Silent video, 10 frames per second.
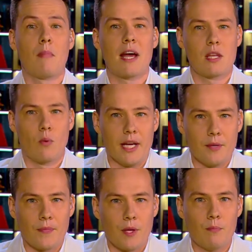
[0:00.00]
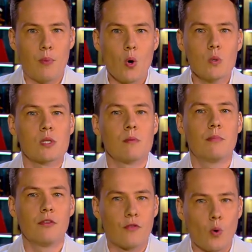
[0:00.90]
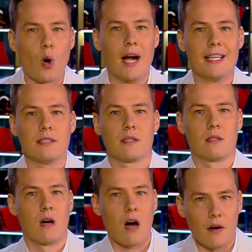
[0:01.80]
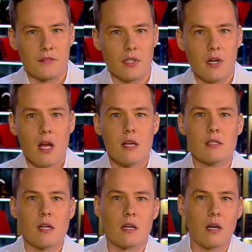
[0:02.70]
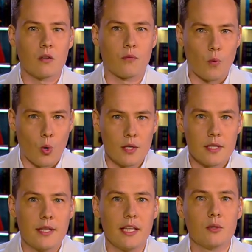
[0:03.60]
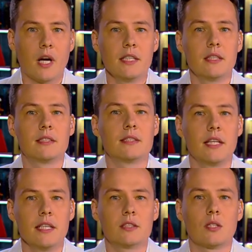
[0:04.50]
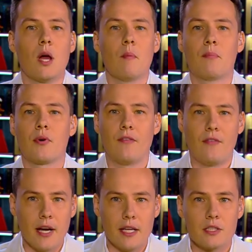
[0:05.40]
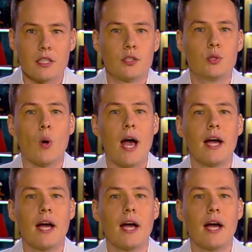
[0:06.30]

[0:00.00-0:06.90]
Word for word: By the way, both before and after the Gulf War, the United States preferred to